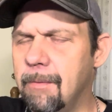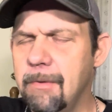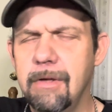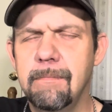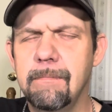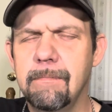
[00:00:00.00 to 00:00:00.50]

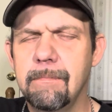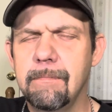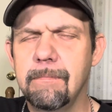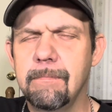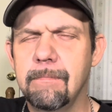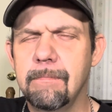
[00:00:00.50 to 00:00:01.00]
mean,
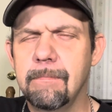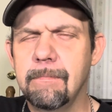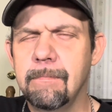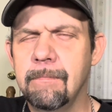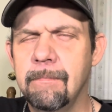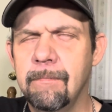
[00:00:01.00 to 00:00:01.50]

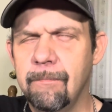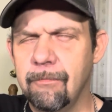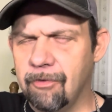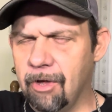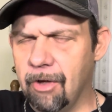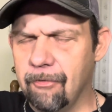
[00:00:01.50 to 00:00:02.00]

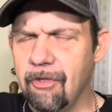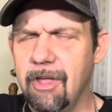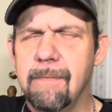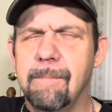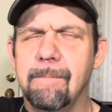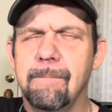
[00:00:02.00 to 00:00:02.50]
so I'm
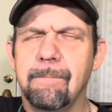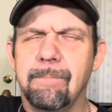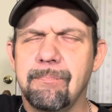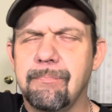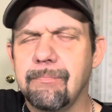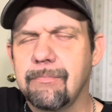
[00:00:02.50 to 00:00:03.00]
saying,
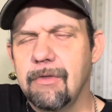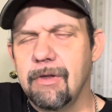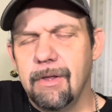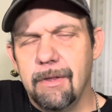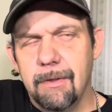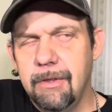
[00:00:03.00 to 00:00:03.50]

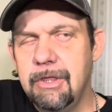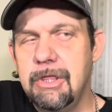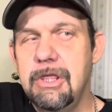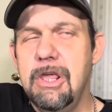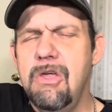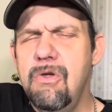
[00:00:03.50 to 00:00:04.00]

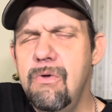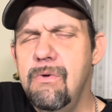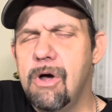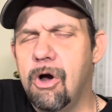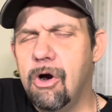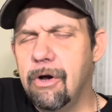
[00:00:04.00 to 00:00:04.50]

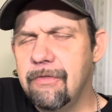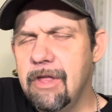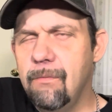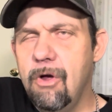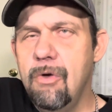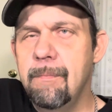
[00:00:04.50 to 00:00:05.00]
you are
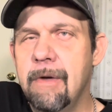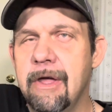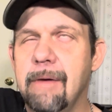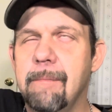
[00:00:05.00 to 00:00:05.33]
their roadmap.